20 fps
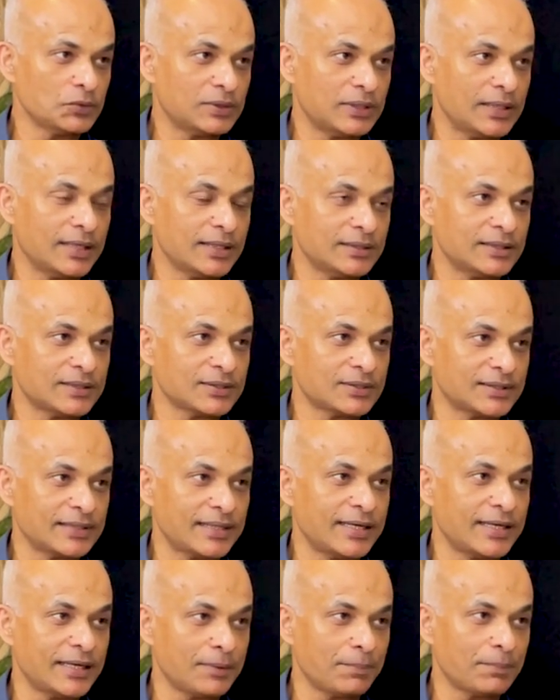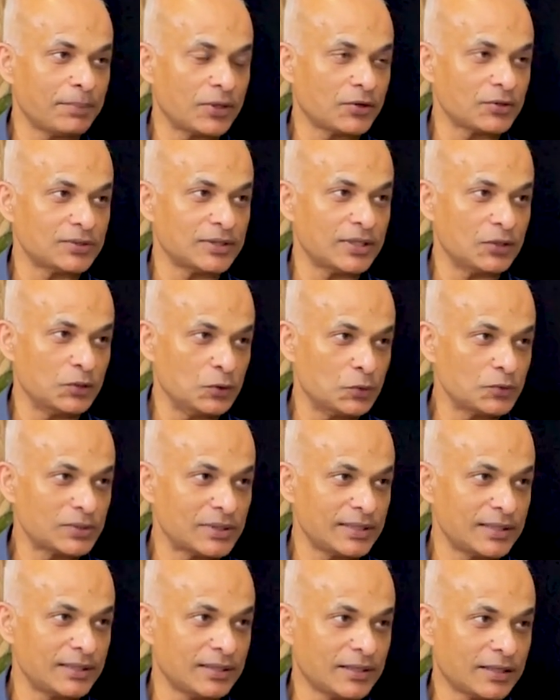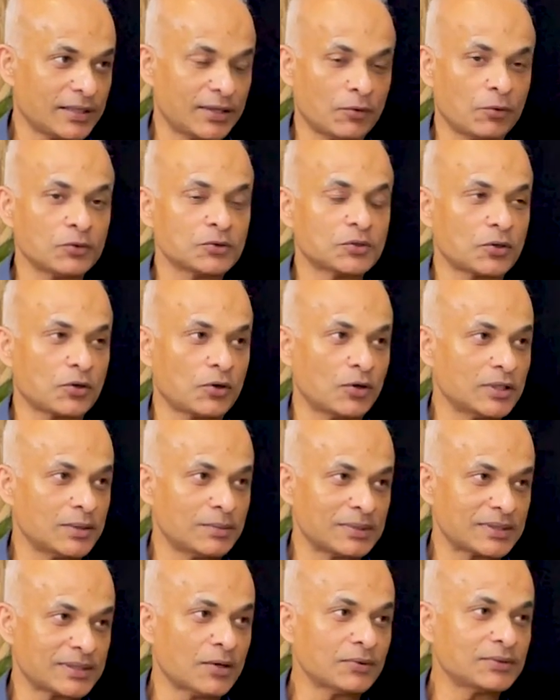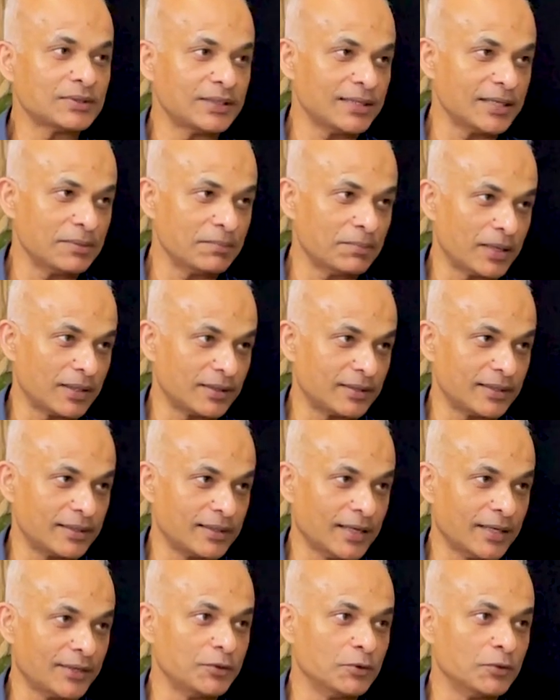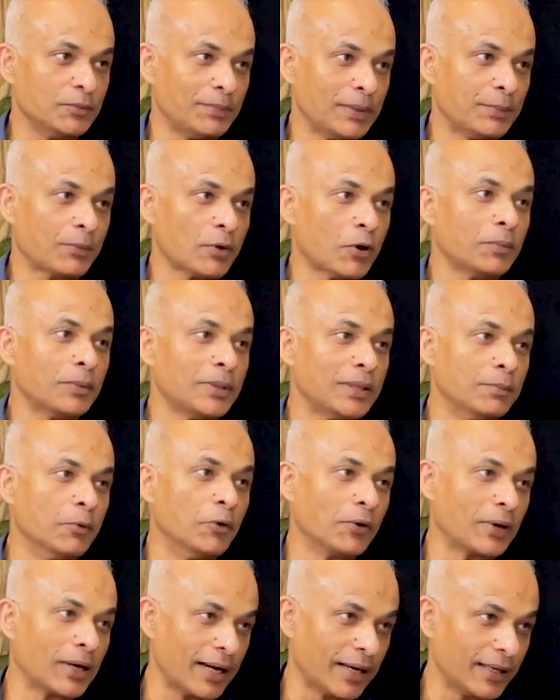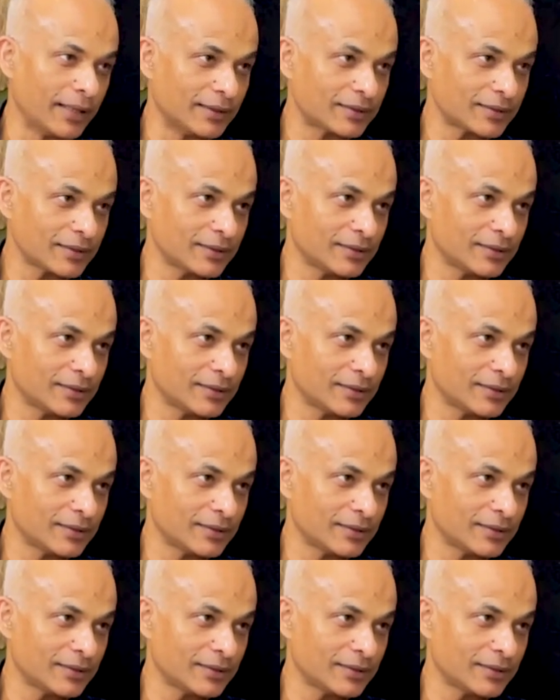They are just saying it because they're losing. They can also call them a South Indian party, and you would be probably more right.